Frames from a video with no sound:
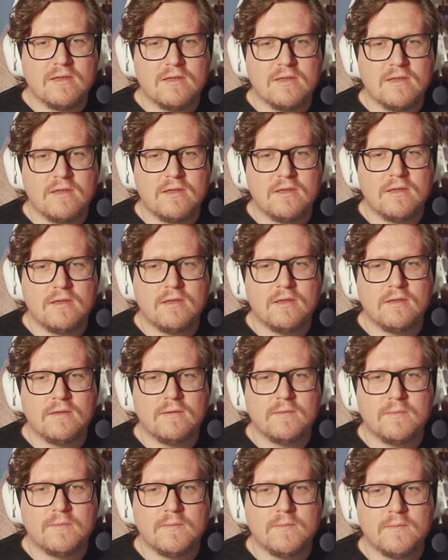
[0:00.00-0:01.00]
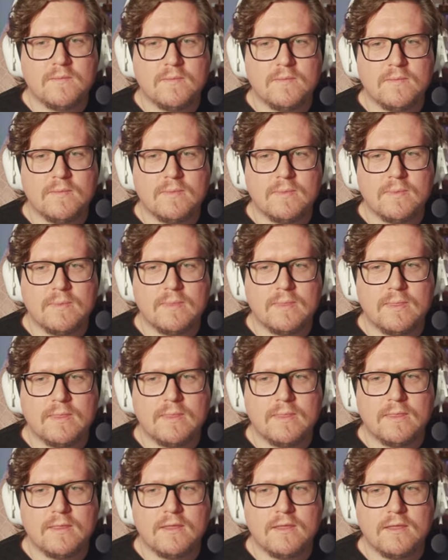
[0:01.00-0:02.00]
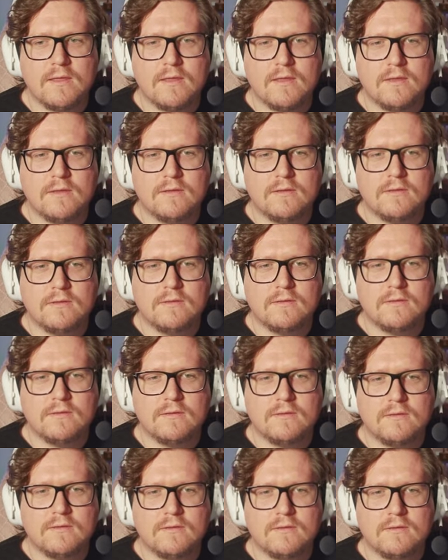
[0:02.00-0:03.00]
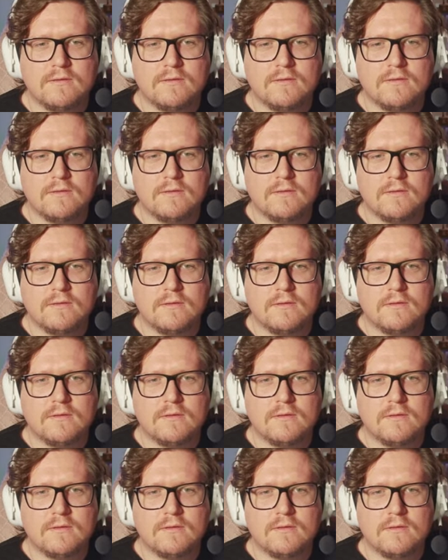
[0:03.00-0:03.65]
Nothing is said.